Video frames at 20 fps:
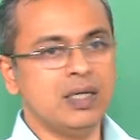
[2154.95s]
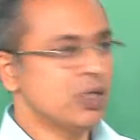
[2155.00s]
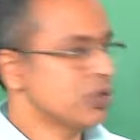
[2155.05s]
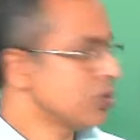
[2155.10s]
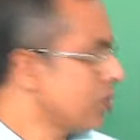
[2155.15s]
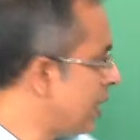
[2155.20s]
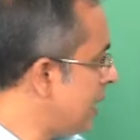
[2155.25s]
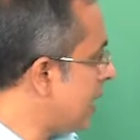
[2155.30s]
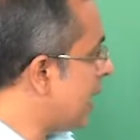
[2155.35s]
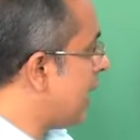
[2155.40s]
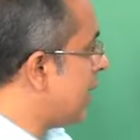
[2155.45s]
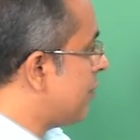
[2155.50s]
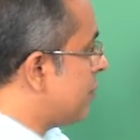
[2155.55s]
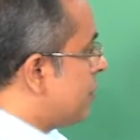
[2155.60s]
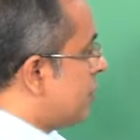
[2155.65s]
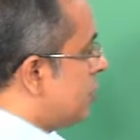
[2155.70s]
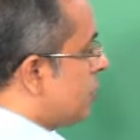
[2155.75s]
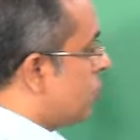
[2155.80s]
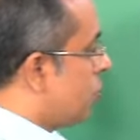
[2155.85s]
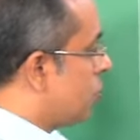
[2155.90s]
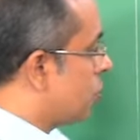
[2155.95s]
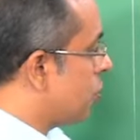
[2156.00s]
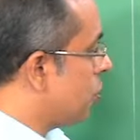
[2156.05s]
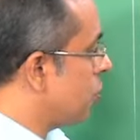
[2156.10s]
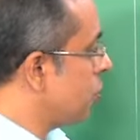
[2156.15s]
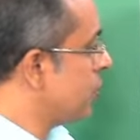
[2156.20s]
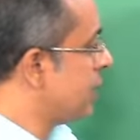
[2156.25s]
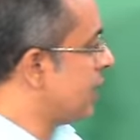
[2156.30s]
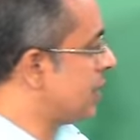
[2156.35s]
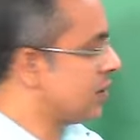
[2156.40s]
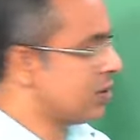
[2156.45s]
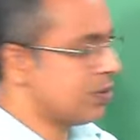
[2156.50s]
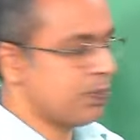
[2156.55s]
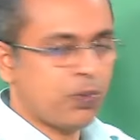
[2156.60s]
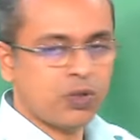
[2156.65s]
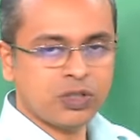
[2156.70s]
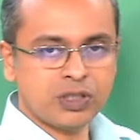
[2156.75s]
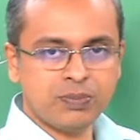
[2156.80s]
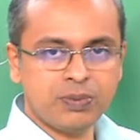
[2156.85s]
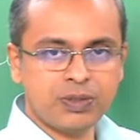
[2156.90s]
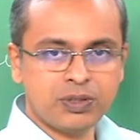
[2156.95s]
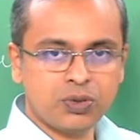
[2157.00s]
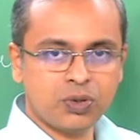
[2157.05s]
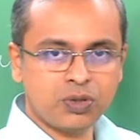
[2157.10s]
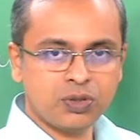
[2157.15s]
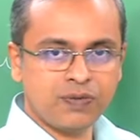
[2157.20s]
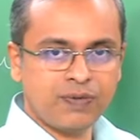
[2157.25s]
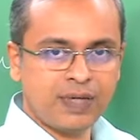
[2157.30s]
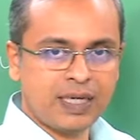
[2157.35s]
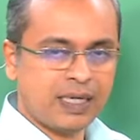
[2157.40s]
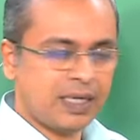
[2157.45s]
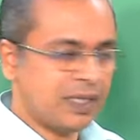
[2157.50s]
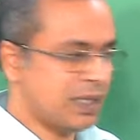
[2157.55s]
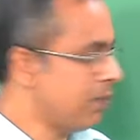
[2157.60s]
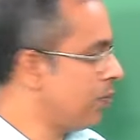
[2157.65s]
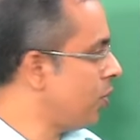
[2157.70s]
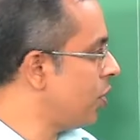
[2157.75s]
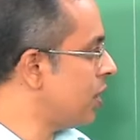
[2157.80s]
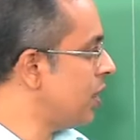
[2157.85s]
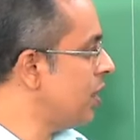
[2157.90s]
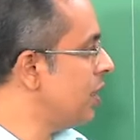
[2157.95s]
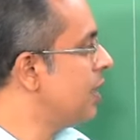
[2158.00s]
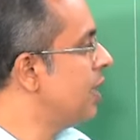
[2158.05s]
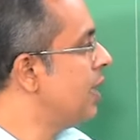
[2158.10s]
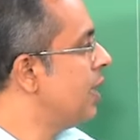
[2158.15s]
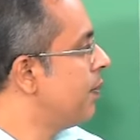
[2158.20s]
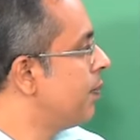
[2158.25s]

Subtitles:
So, here I have shown you there is a possible source of error in the bottle,